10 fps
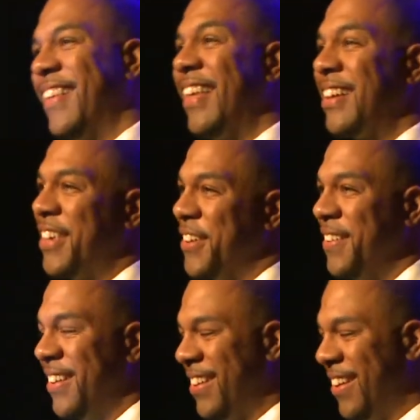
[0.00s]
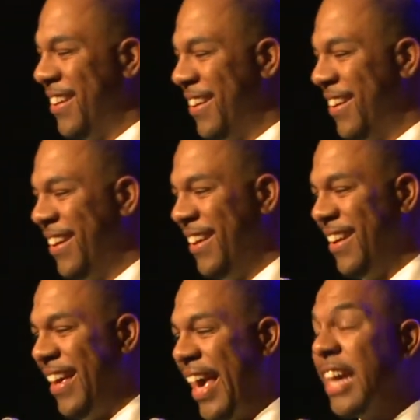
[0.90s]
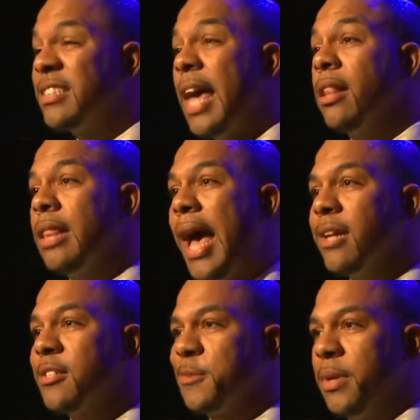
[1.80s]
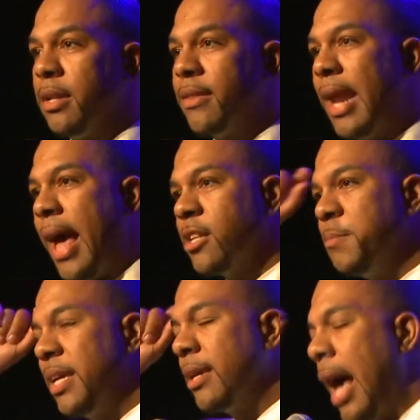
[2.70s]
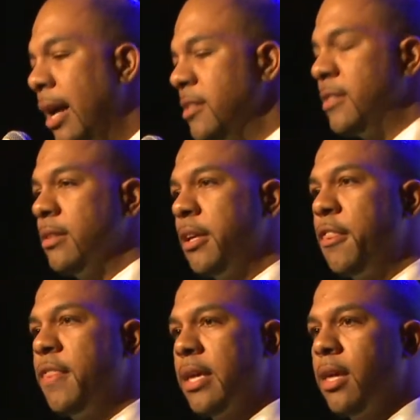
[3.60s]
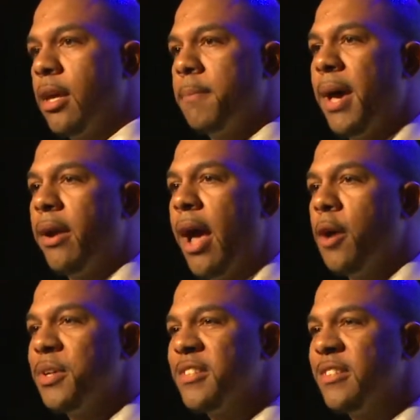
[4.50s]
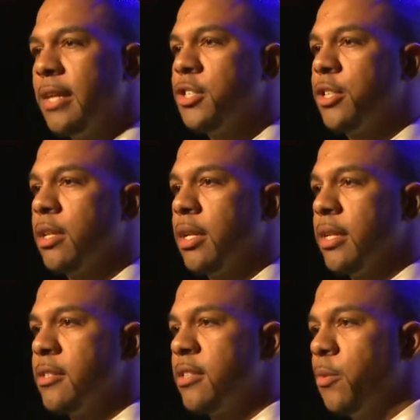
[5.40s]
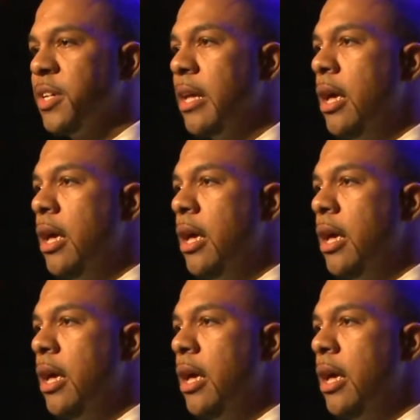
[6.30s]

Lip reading: Thank you. It's that last one that has me constantly thinking about how essential it is that we